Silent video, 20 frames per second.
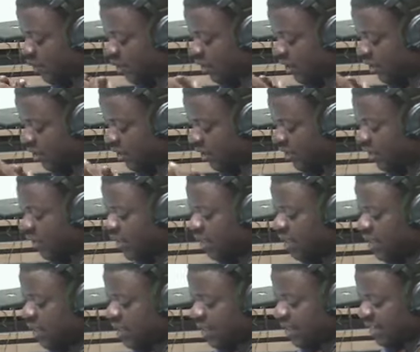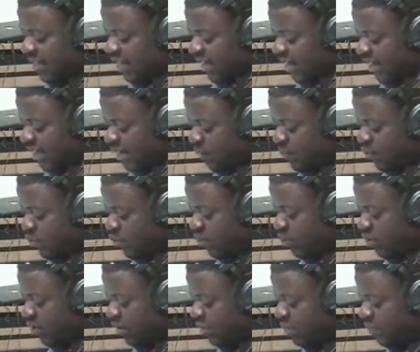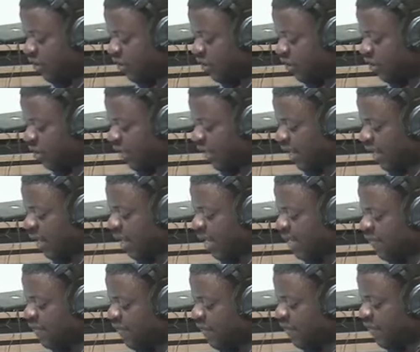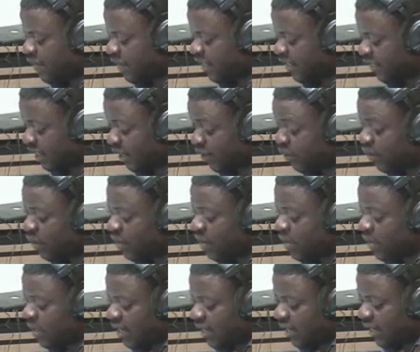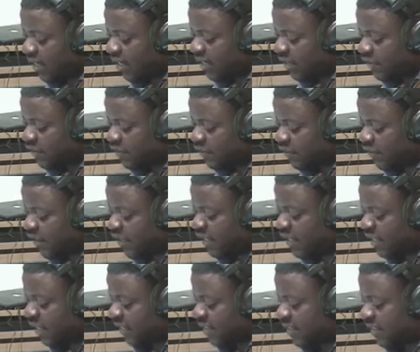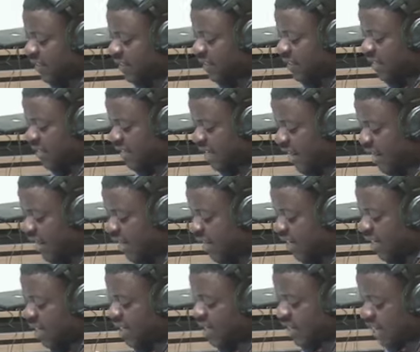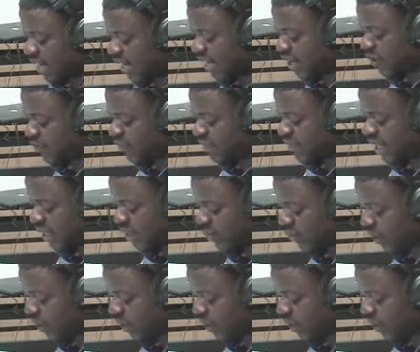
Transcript: kitchen, garden, pool, beach, and event furniture. No, a Furniture City, Ghana, and Albiniano,